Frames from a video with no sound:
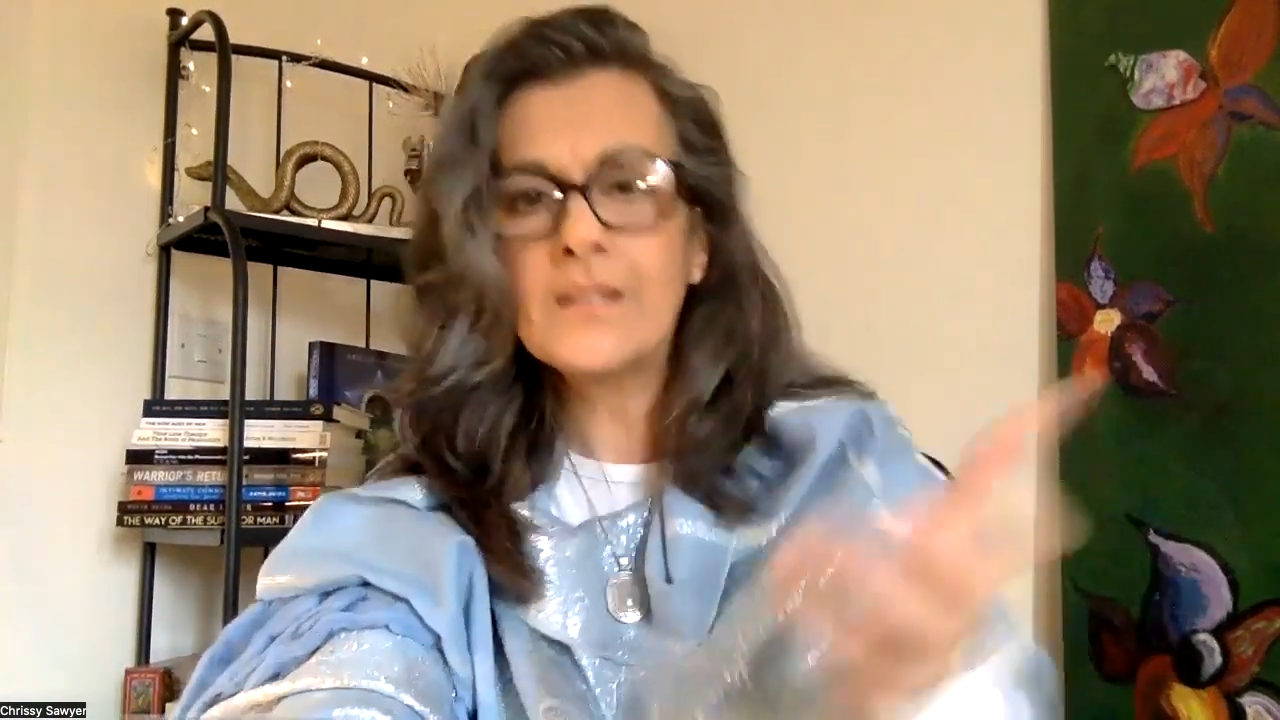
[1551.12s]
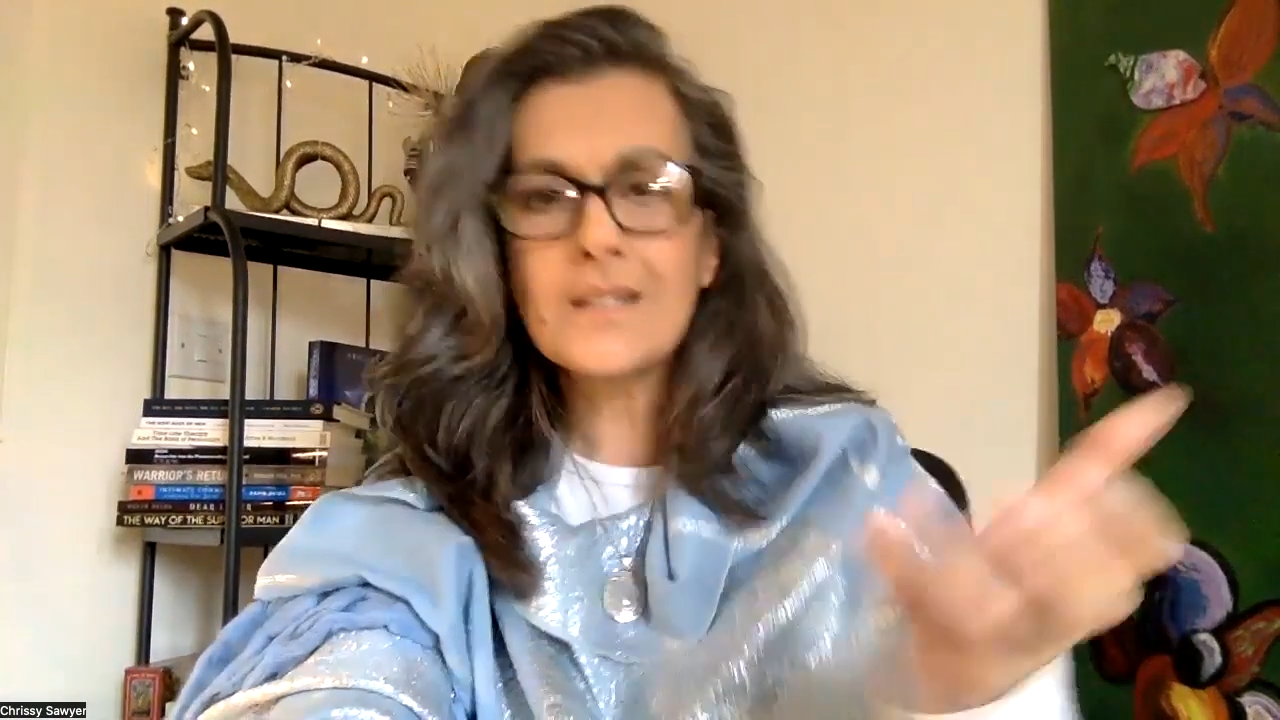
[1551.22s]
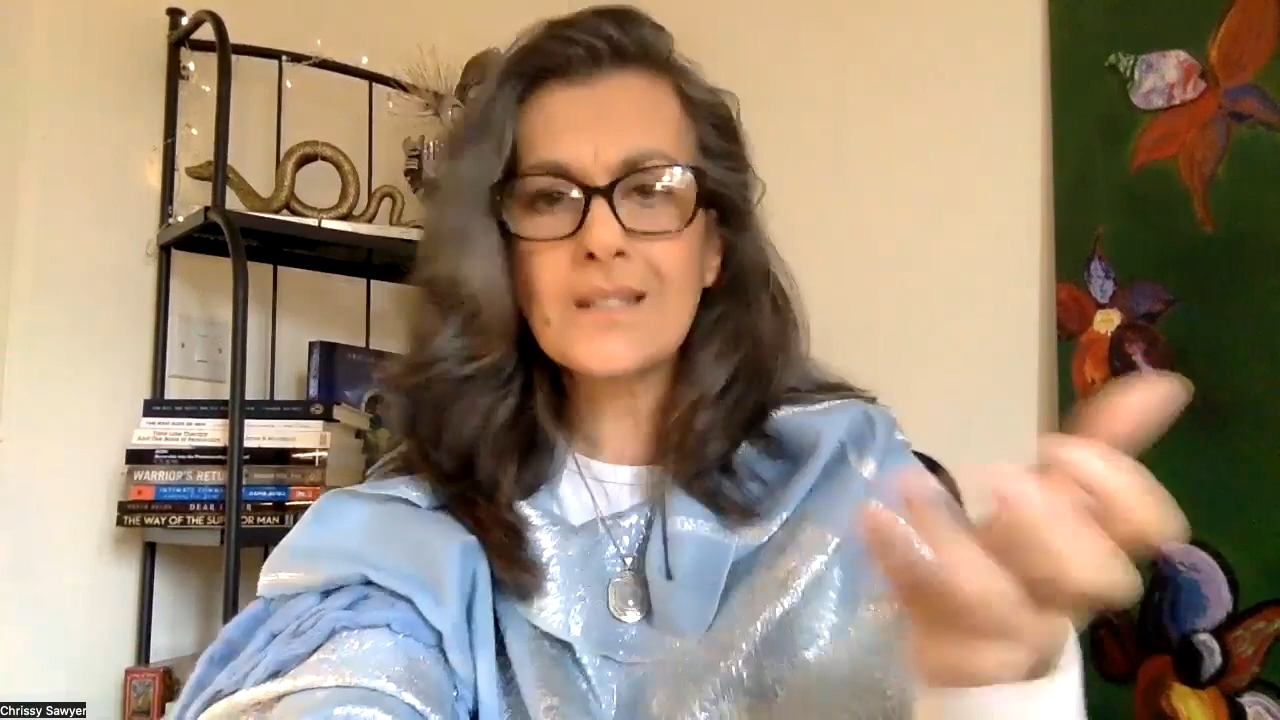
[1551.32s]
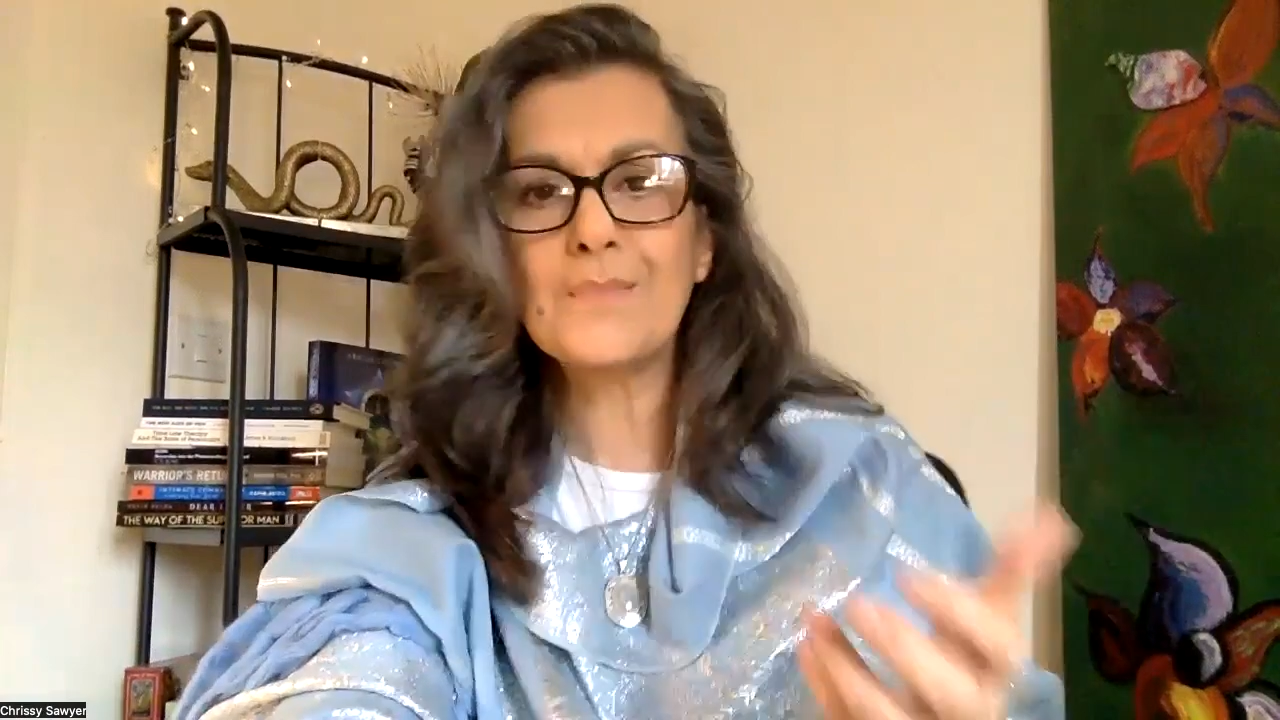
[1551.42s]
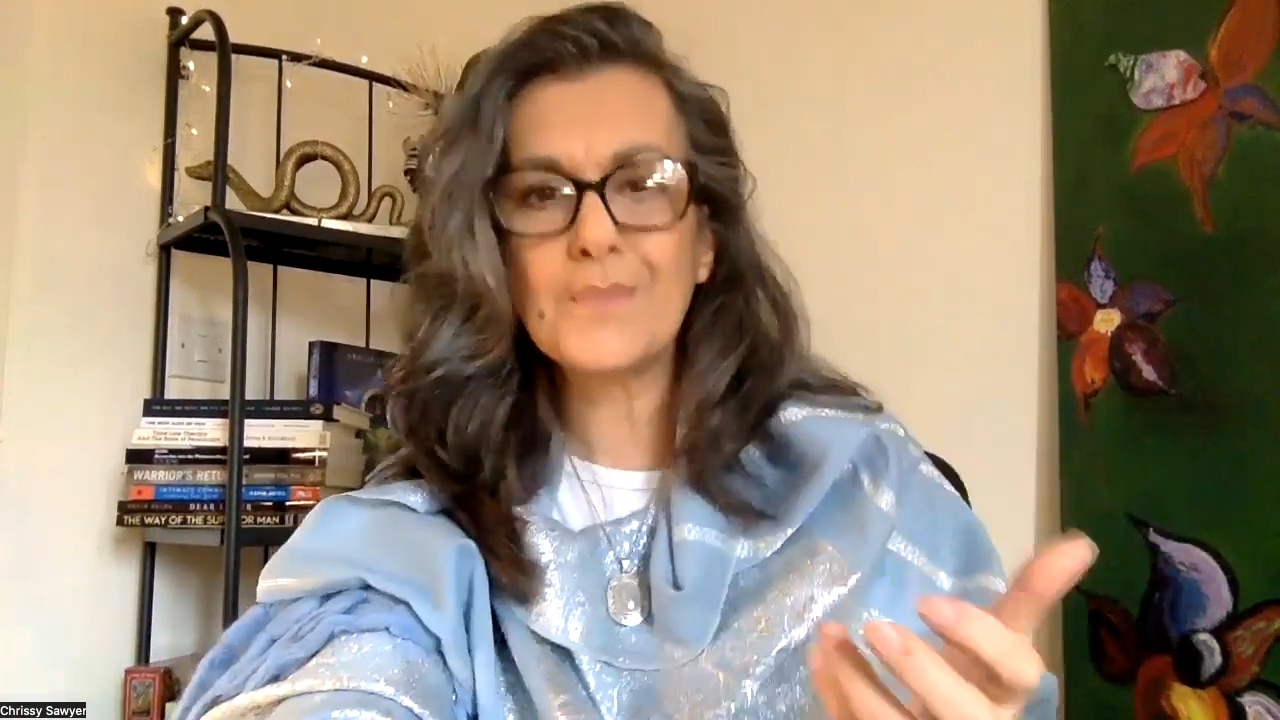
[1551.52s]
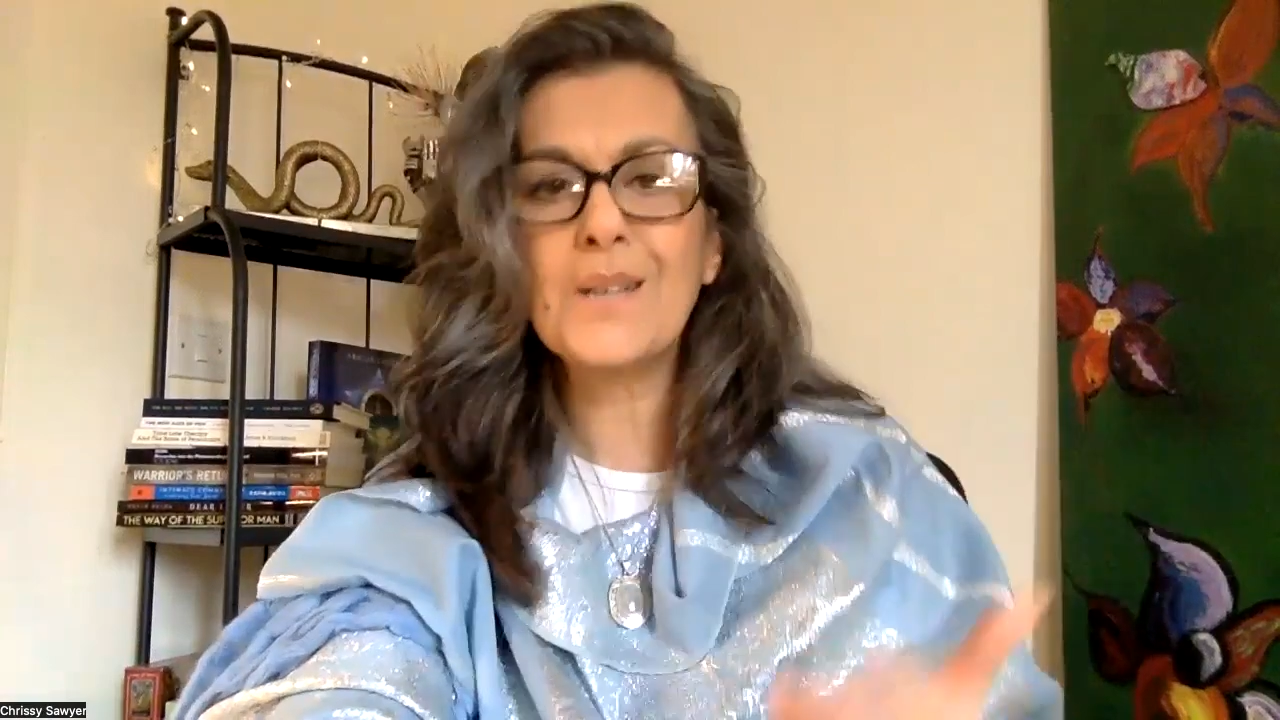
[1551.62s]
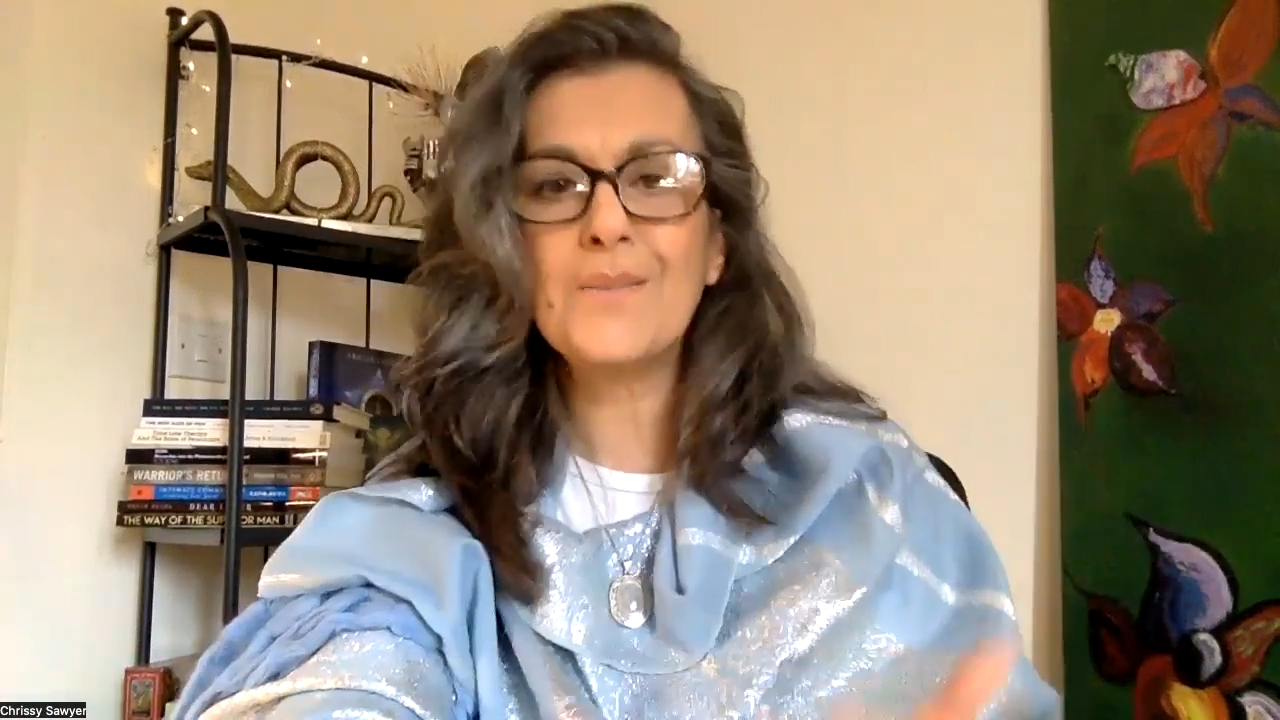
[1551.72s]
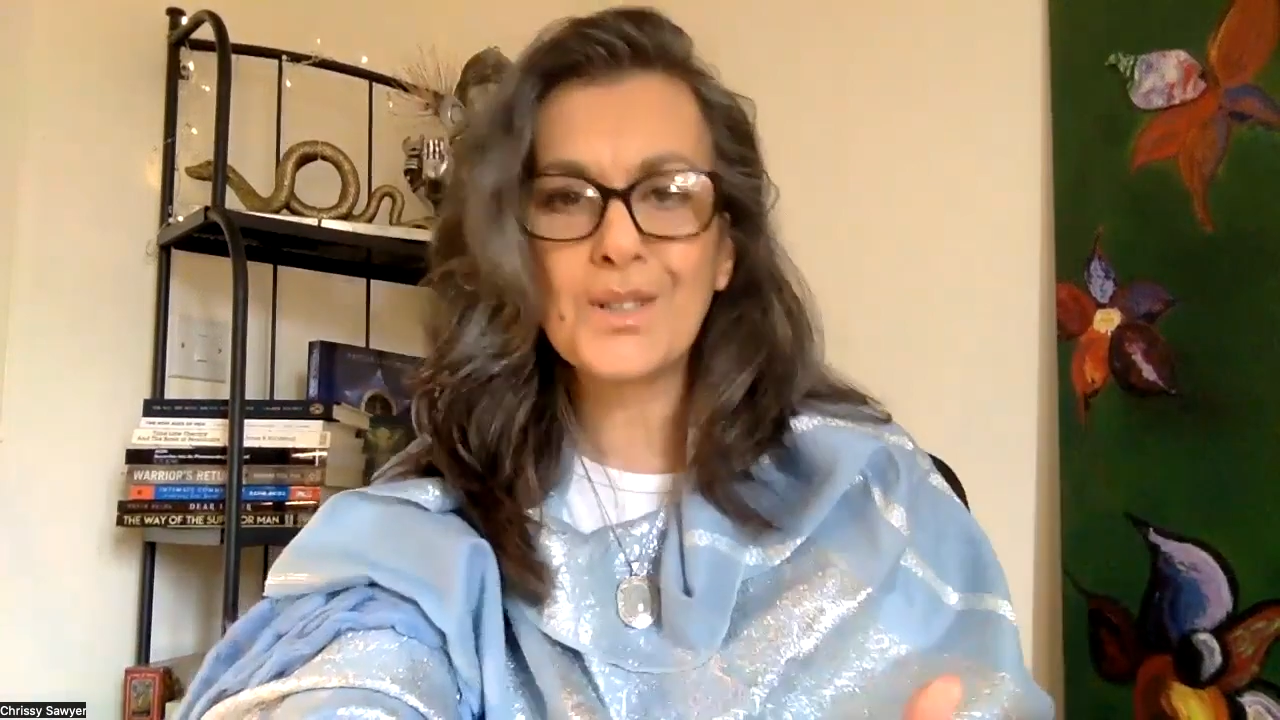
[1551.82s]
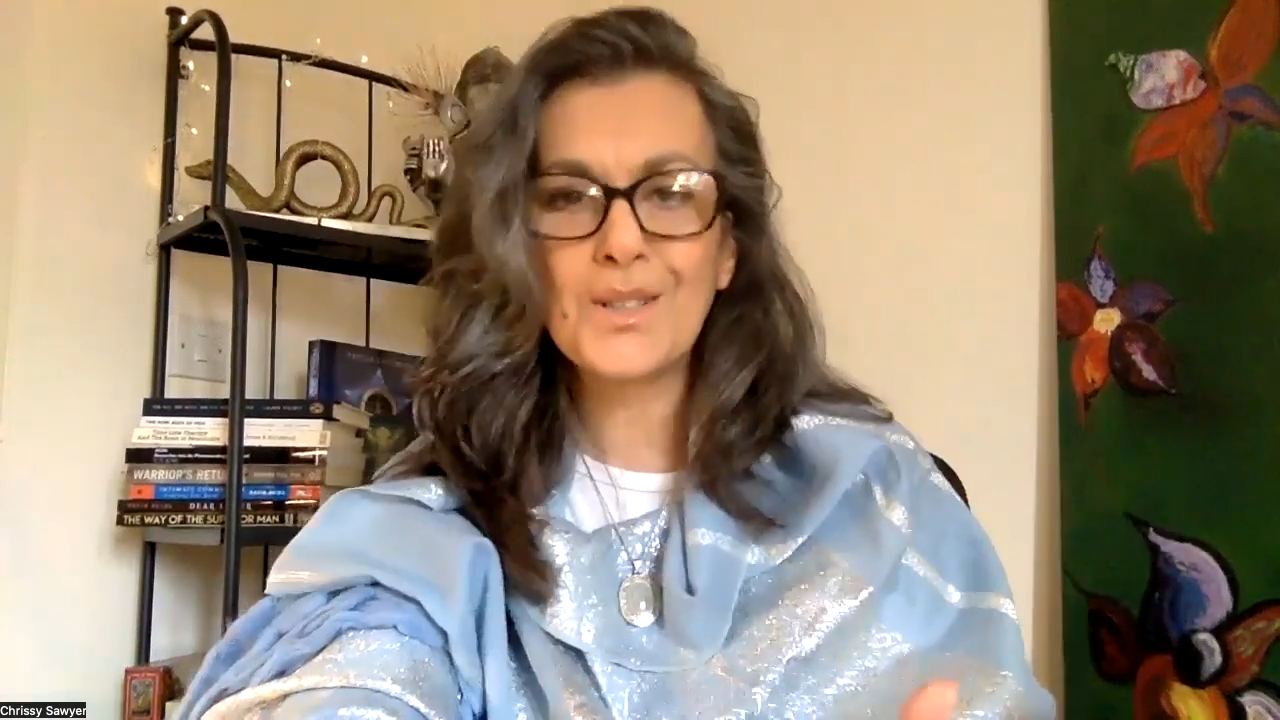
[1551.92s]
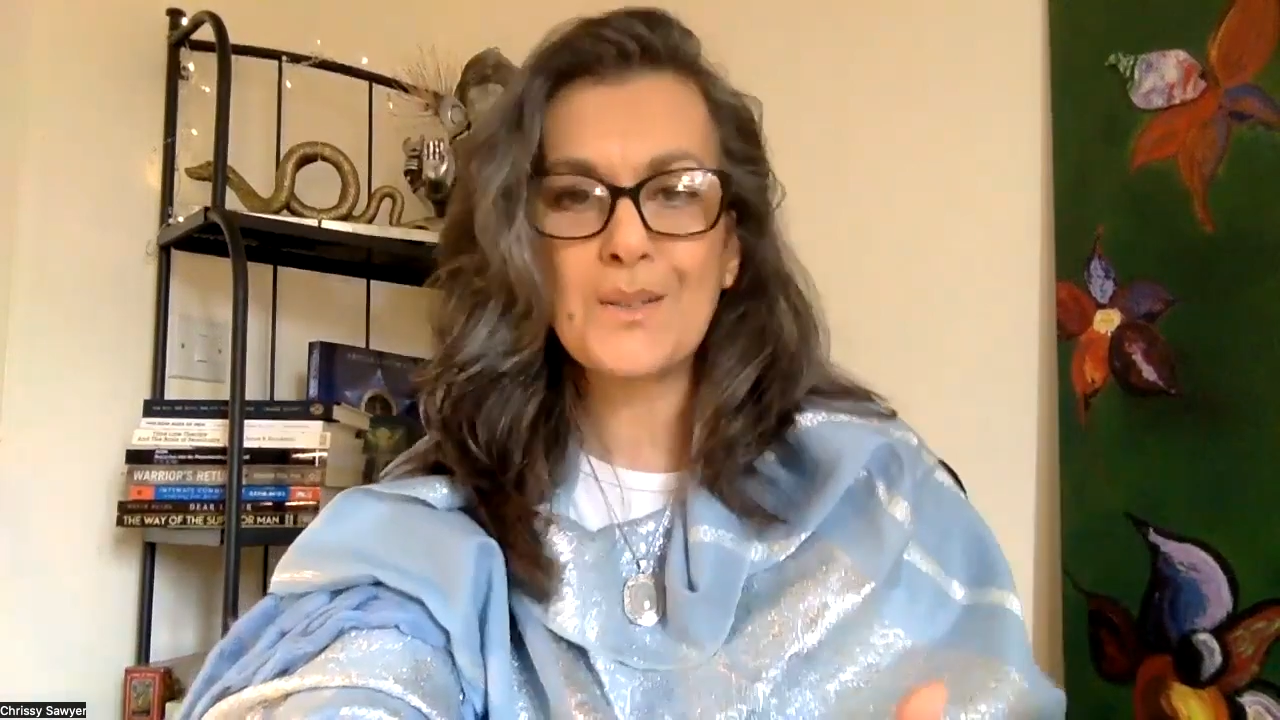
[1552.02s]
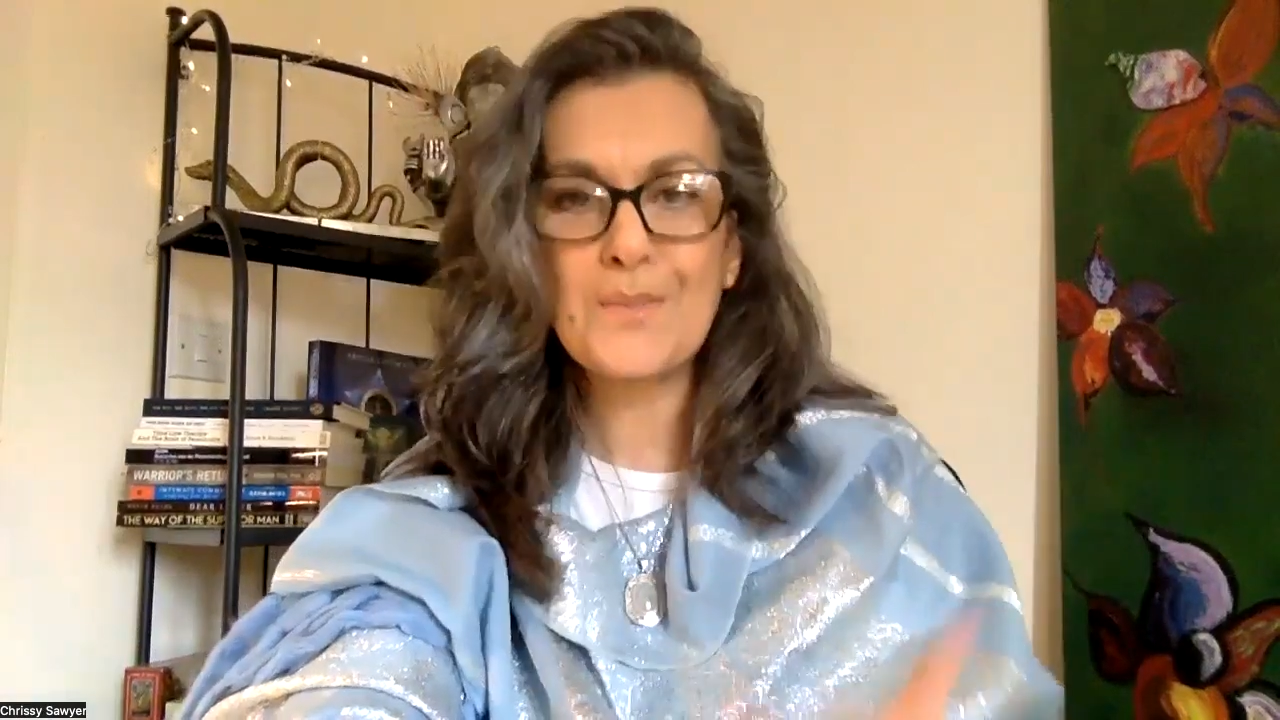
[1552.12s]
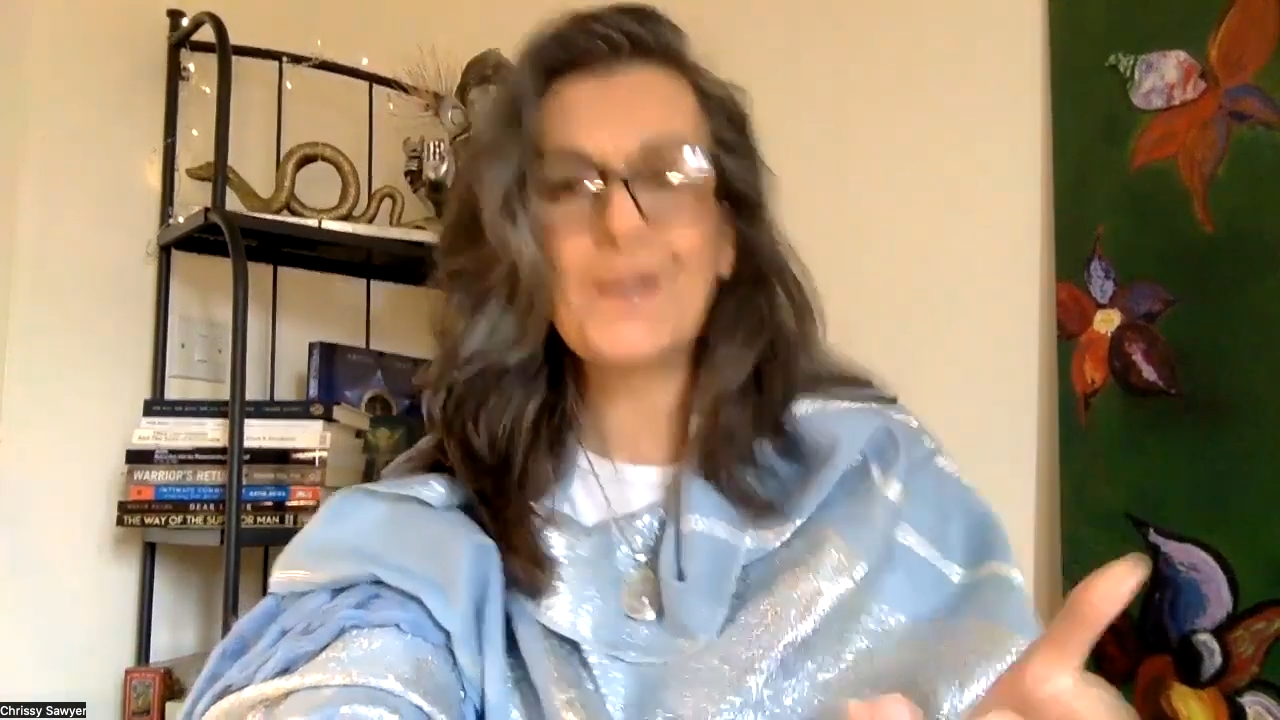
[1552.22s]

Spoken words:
sometimes you've got to